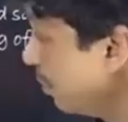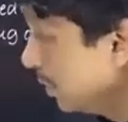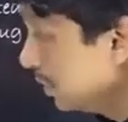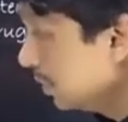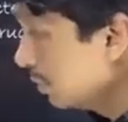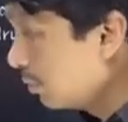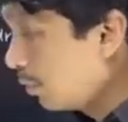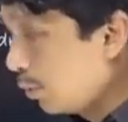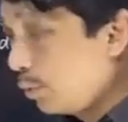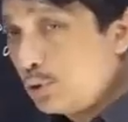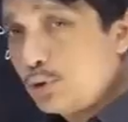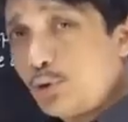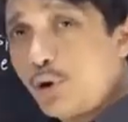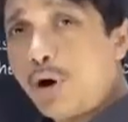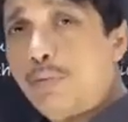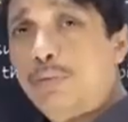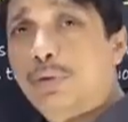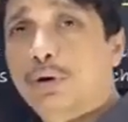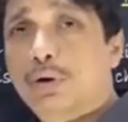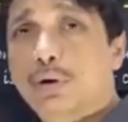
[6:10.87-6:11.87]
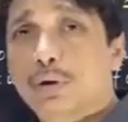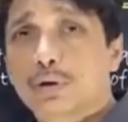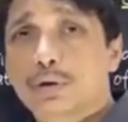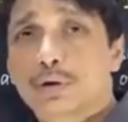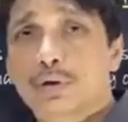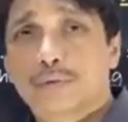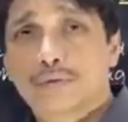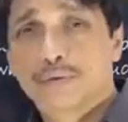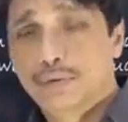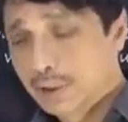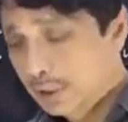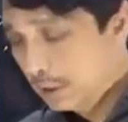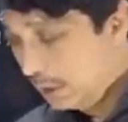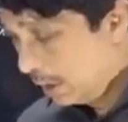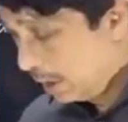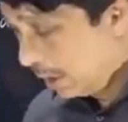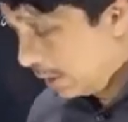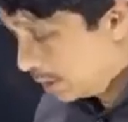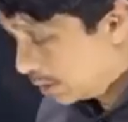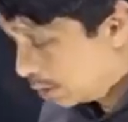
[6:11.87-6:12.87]
remember the most common cause of
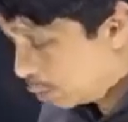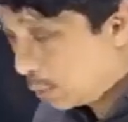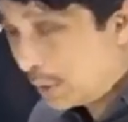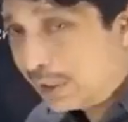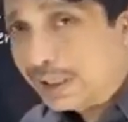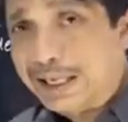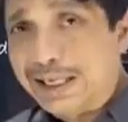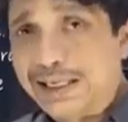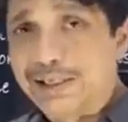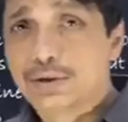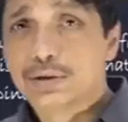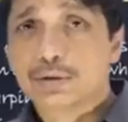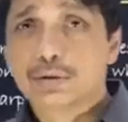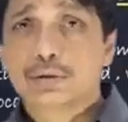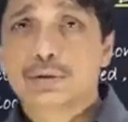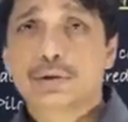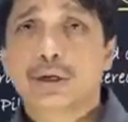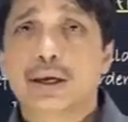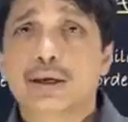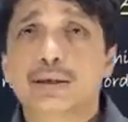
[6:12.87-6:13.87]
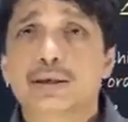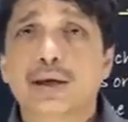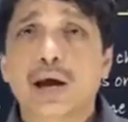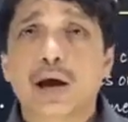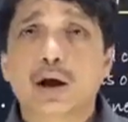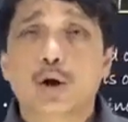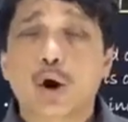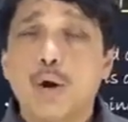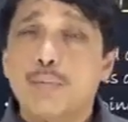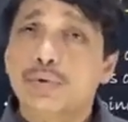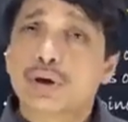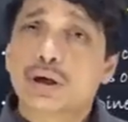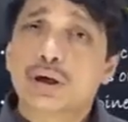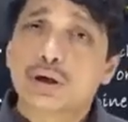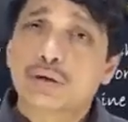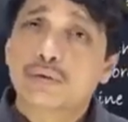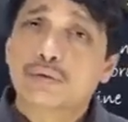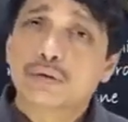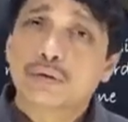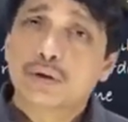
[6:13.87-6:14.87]
squint in children is
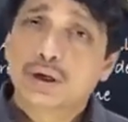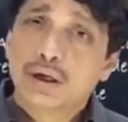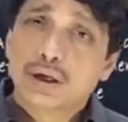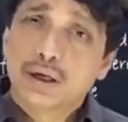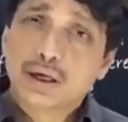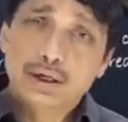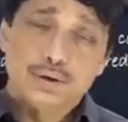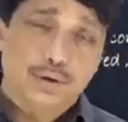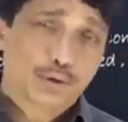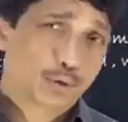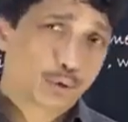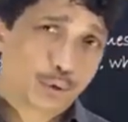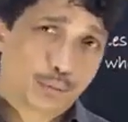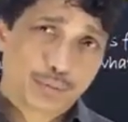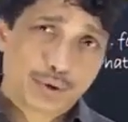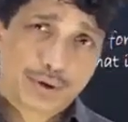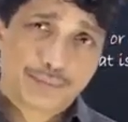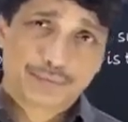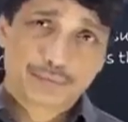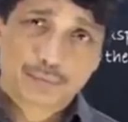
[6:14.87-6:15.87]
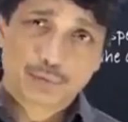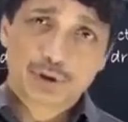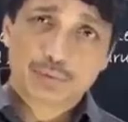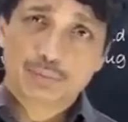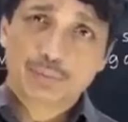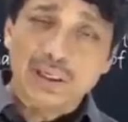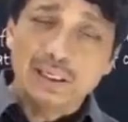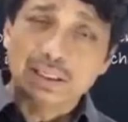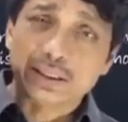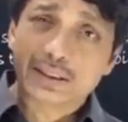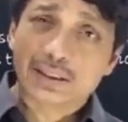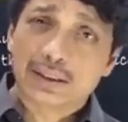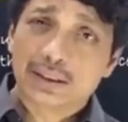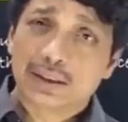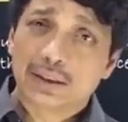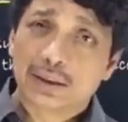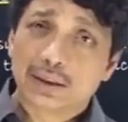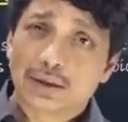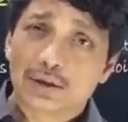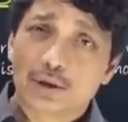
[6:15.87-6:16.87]
accommodative esotropia, which means
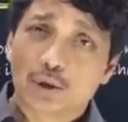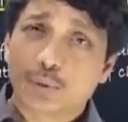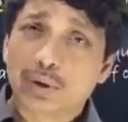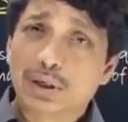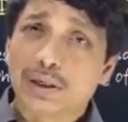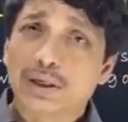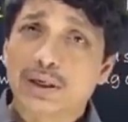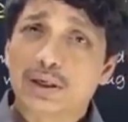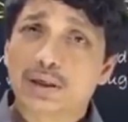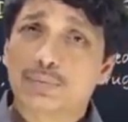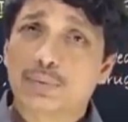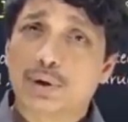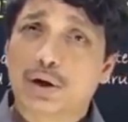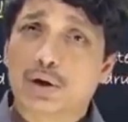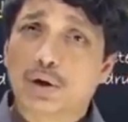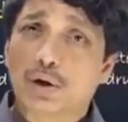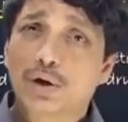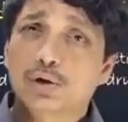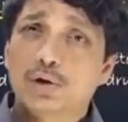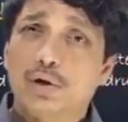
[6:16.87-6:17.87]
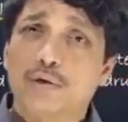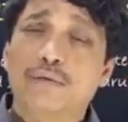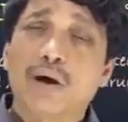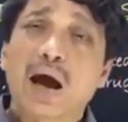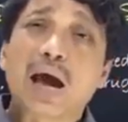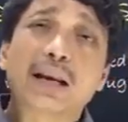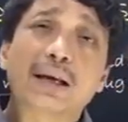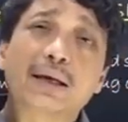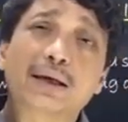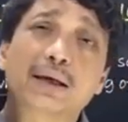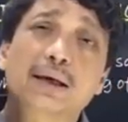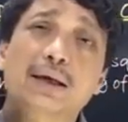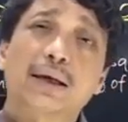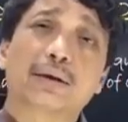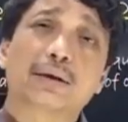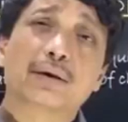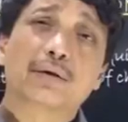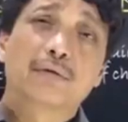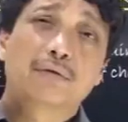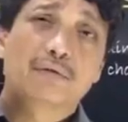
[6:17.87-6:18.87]
the squint is because of
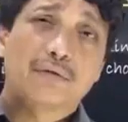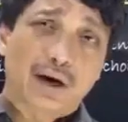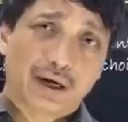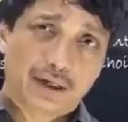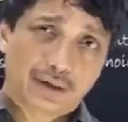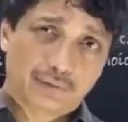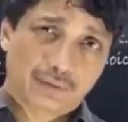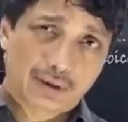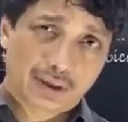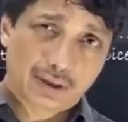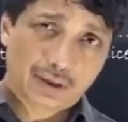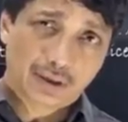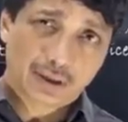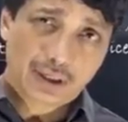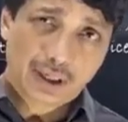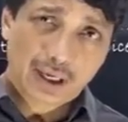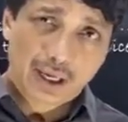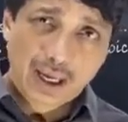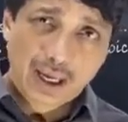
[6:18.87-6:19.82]
uncorrected refractive error.